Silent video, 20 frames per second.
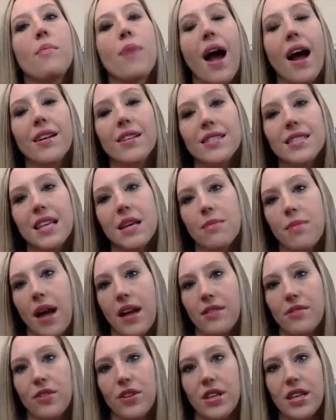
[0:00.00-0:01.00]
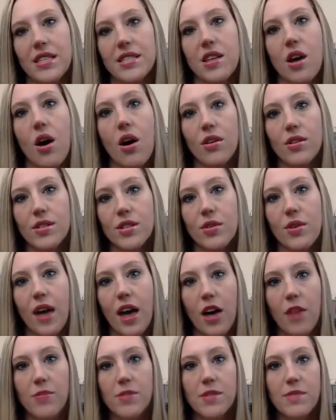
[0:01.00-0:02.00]
Practicing mindfulness also
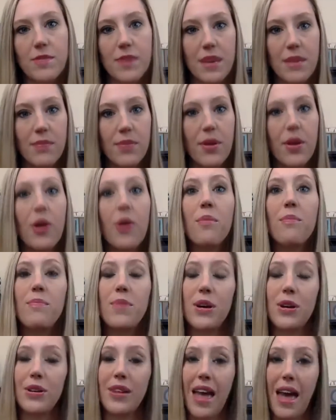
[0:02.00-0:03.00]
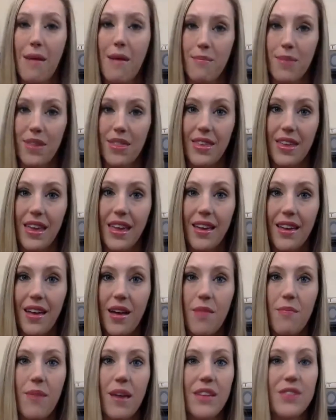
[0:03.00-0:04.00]
helps people build empathy
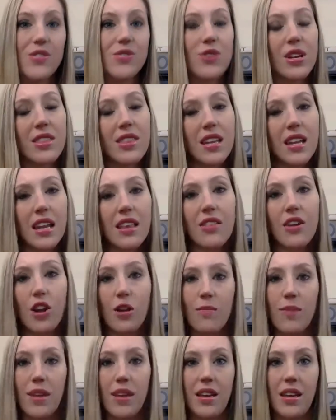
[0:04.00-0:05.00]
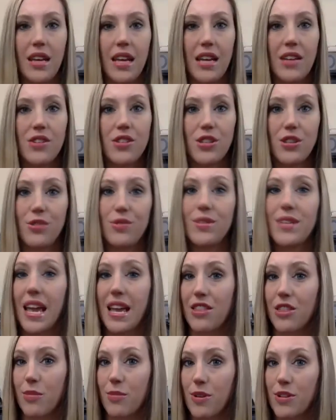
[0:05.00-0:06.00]
by strengthening their ability to
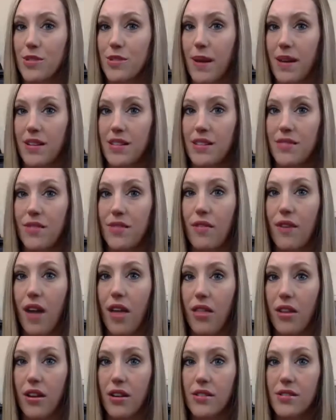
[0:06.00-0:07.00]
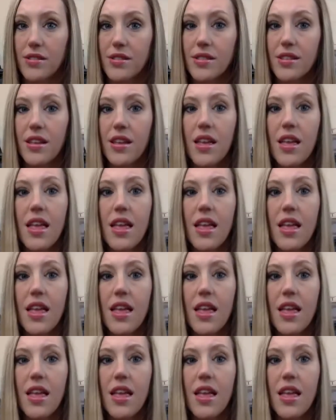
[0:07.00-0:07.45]
take the perspective of others.